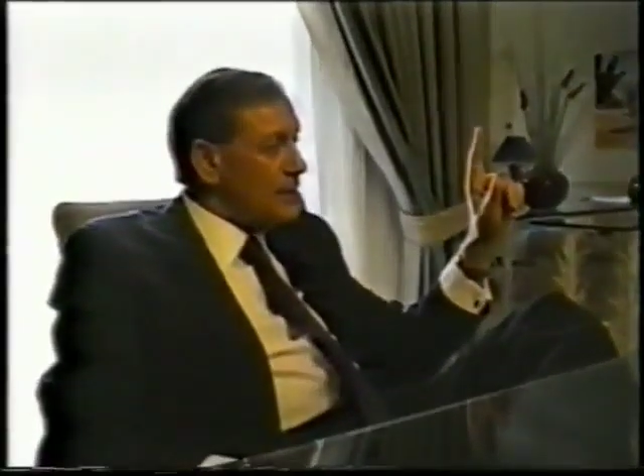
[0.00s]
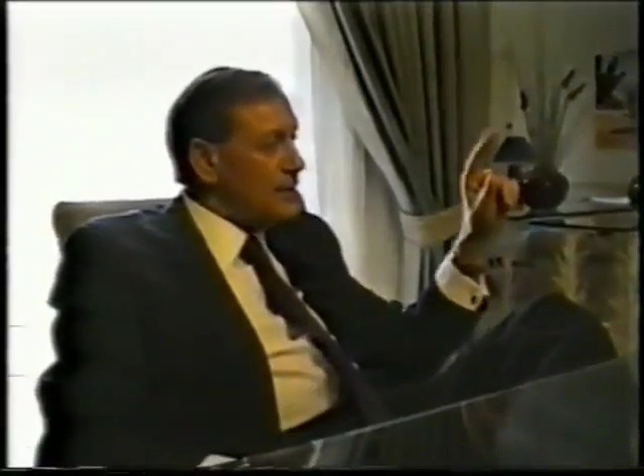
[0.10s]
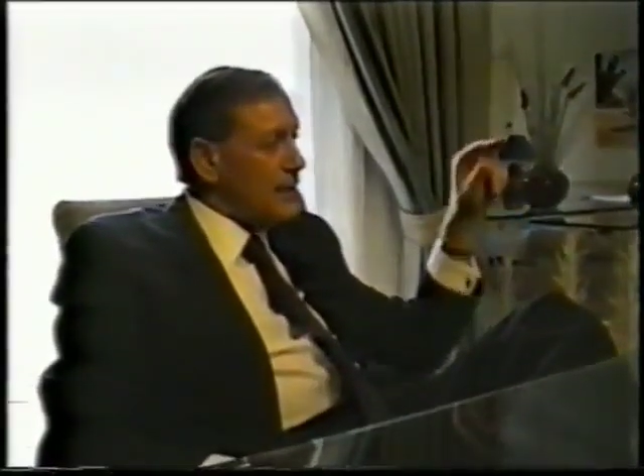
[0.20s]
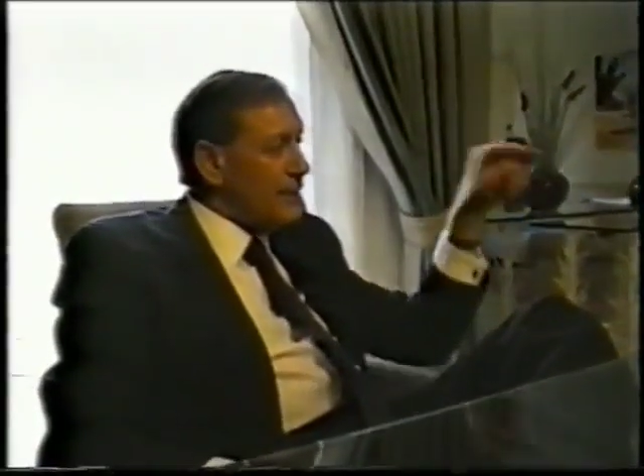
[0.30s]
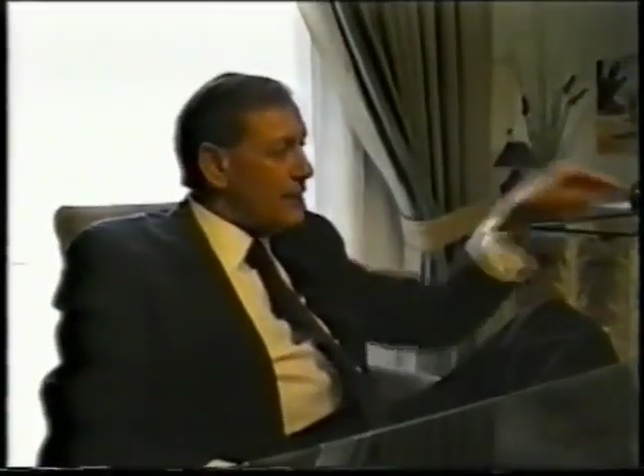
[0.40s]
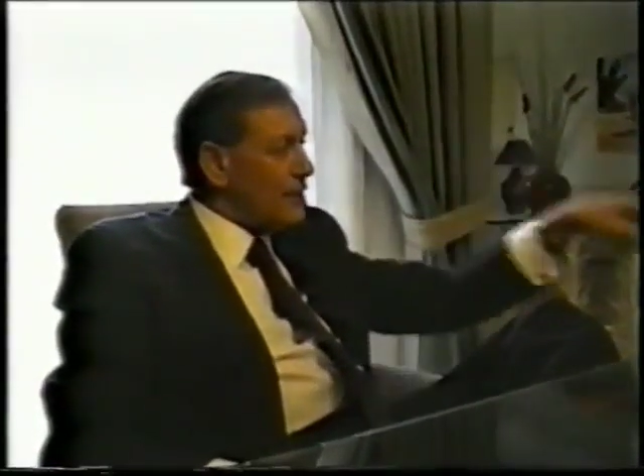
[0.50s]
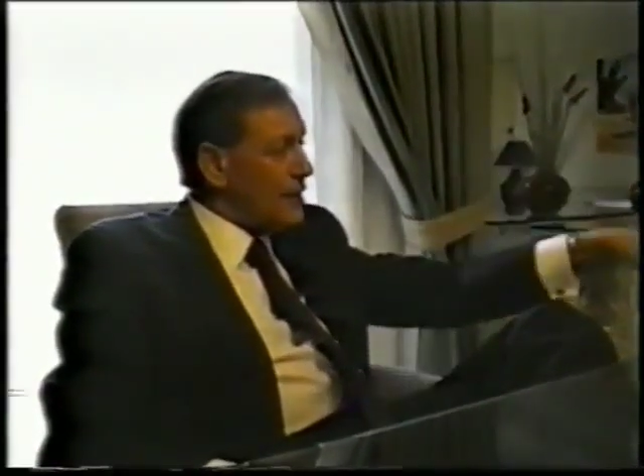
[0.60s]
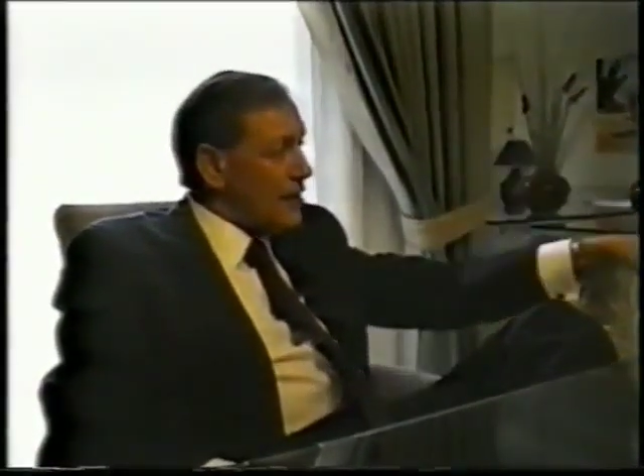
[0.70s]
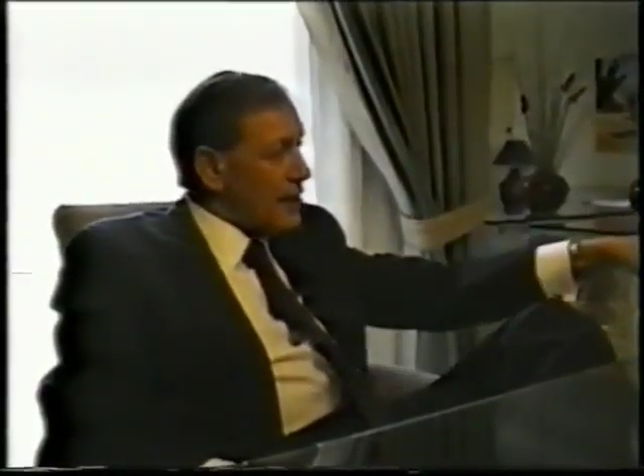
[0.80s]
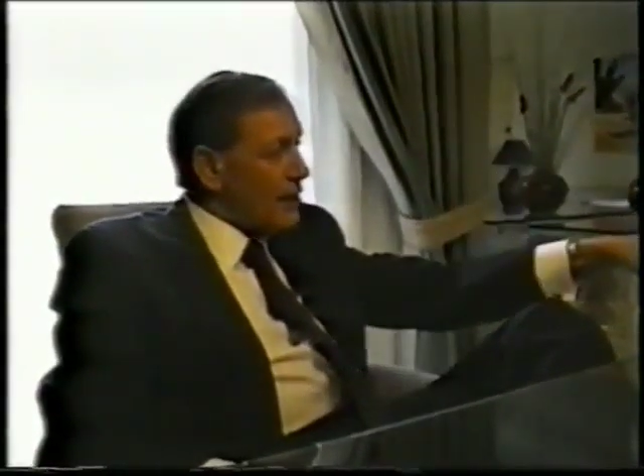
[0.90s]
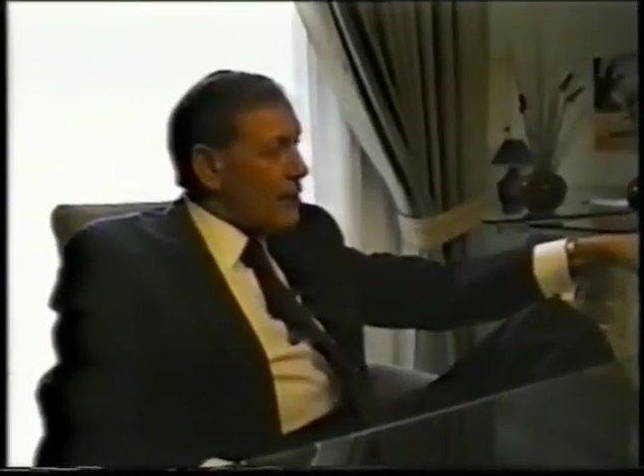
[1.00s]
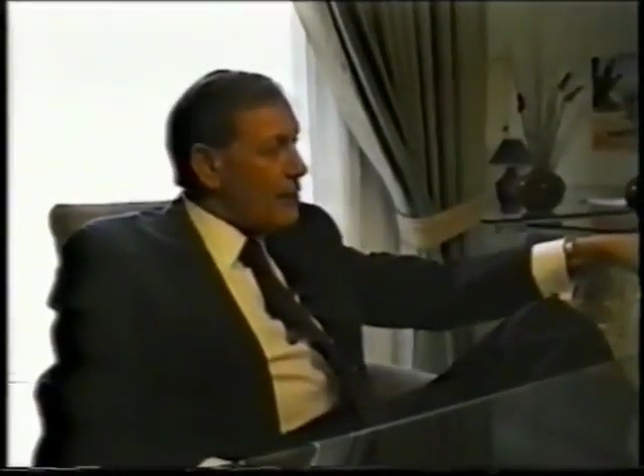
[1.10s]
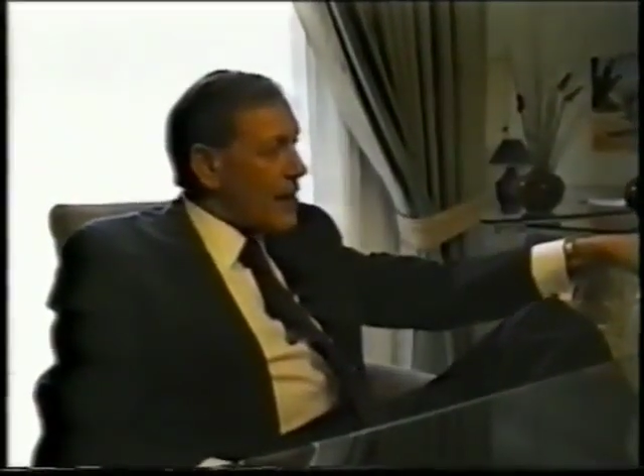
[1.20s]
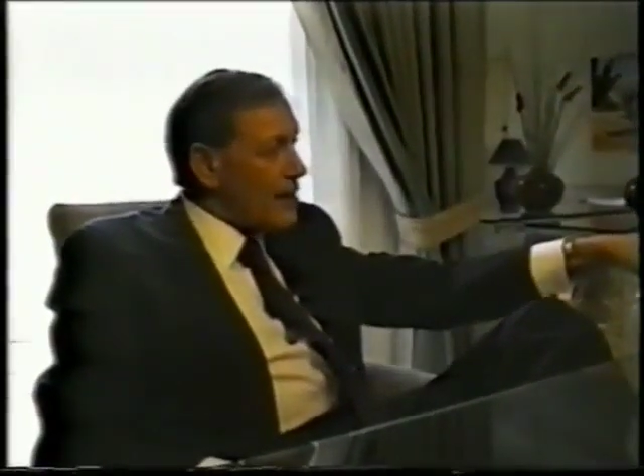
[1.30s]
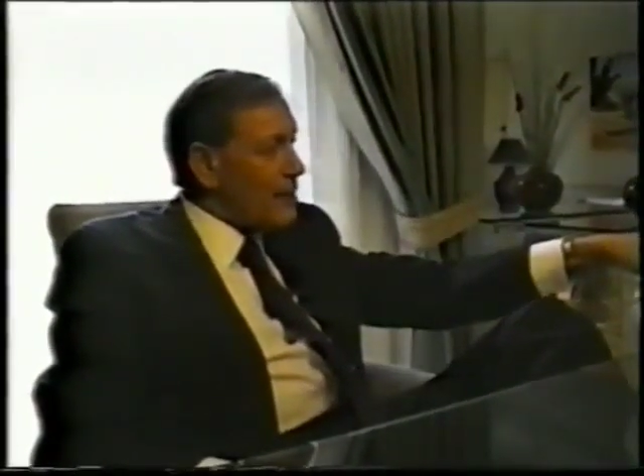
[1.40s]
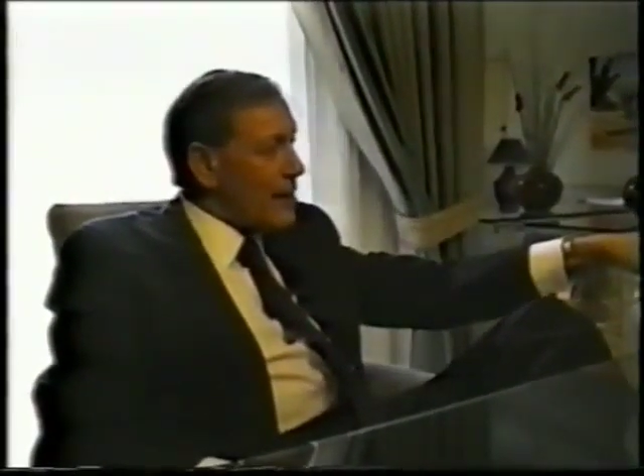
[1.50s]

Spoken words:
I'll tell you if you've got a lower back